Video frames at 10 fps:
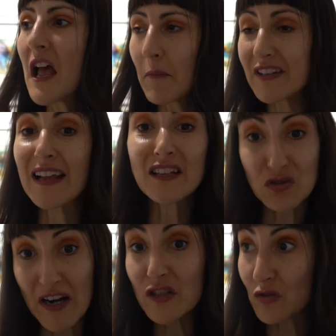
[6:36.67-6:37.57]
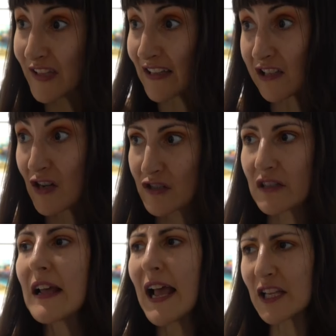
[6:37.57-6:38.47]
but I try to get lost,
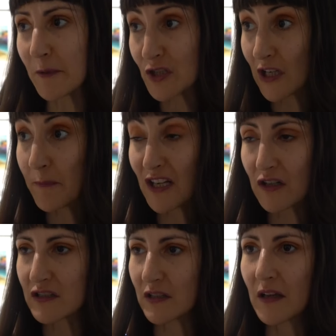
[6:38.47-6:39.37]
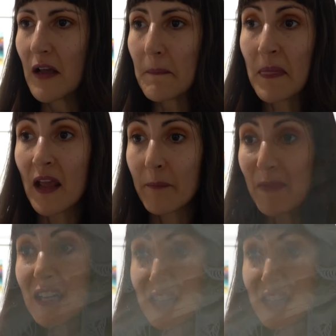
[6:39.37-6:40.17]
especially because many